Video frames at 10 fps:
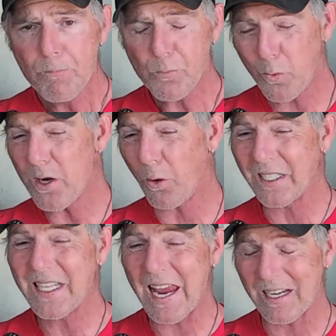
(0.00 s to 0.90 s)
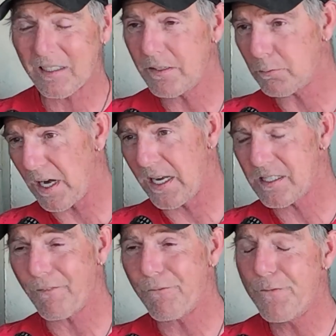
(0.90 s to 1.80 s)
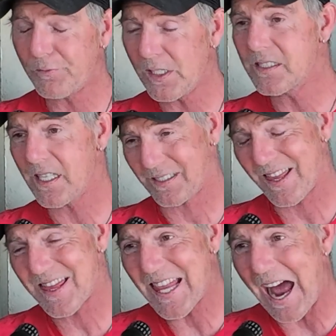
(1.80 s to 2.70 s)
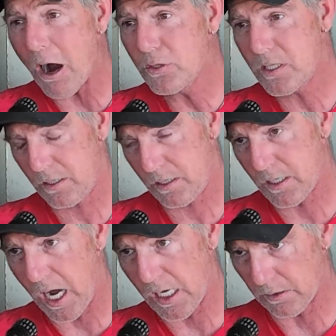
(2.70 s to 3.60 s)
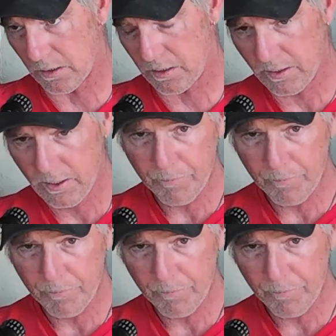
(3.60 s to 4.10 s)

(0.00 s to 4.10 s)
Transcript: We organically raised $56,000.